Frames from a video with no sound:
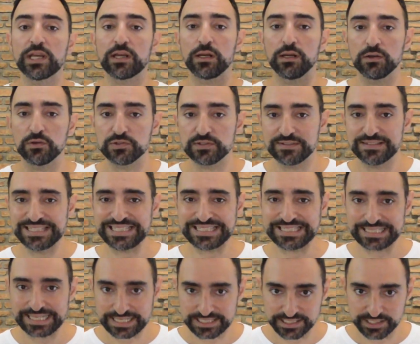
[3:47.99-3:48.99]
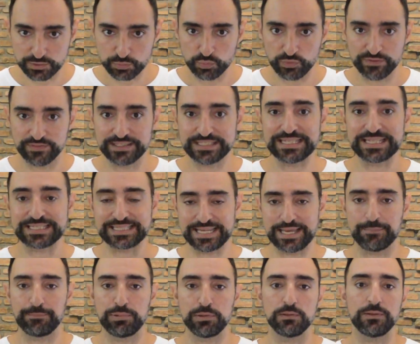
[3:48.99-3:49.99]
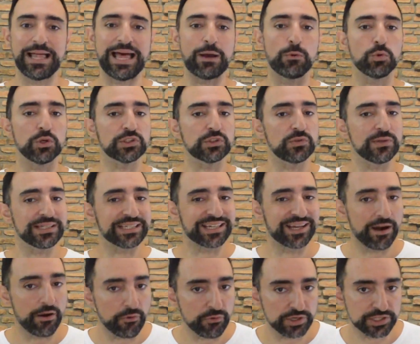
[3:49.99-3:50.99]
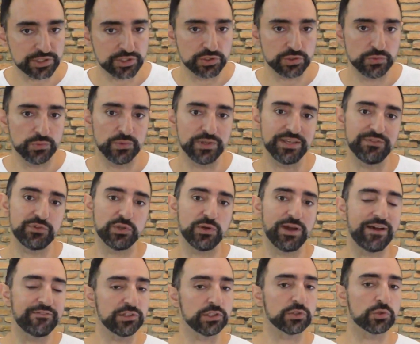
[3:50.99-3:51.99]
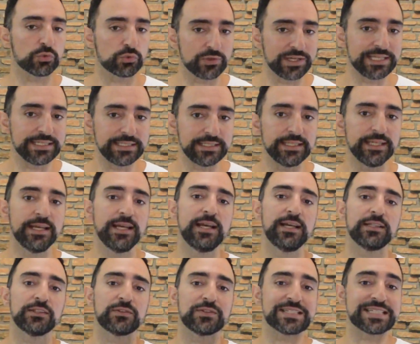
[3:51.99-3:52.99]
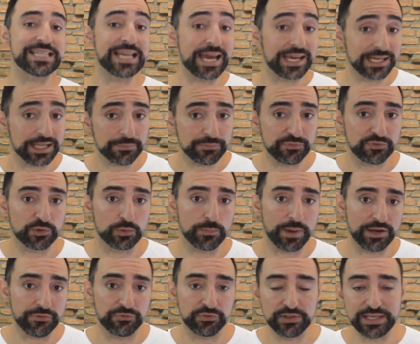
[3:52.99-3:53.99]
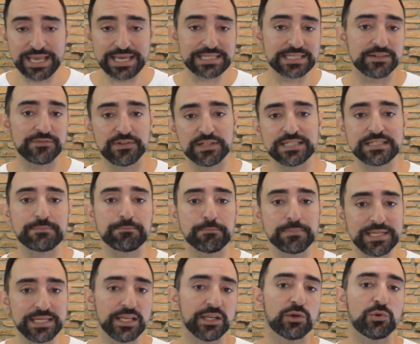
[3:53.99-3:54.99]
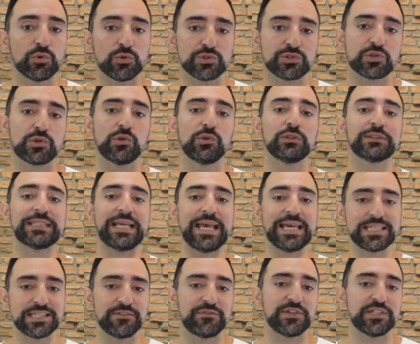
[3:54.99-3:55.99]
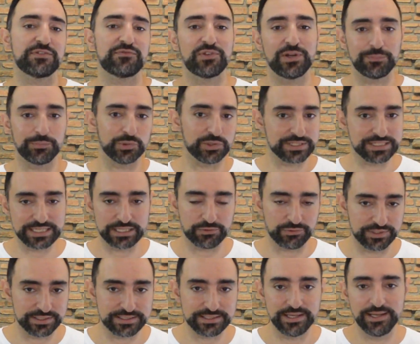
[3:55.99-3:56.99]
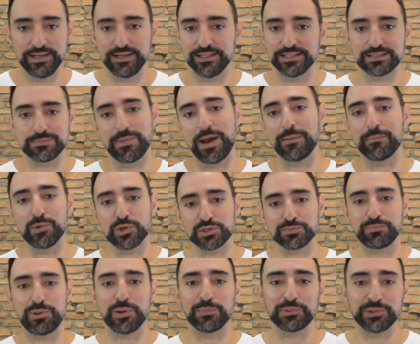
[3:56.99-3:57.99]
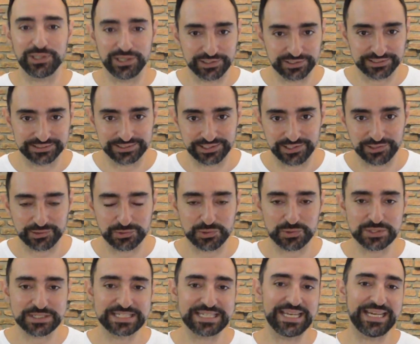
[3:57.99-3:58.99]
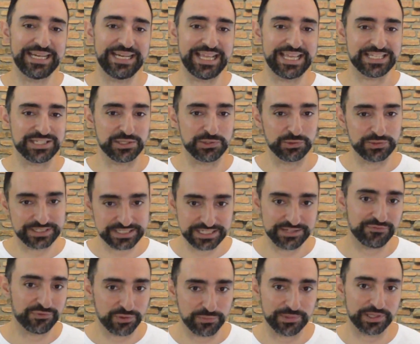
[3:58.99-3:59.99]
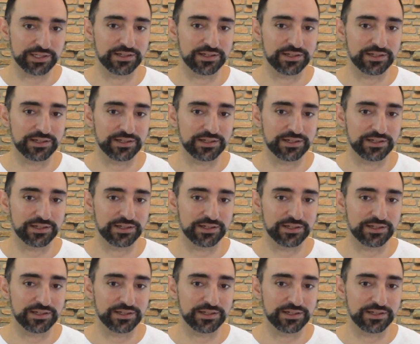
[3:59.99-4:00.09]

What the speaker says: close this lesson with this example, I want to encourage you, if you haven't already, to sign up for my free SFS mini course called SFS Fretboard Secrets. It's my most popular guitar course, and as you'll see from the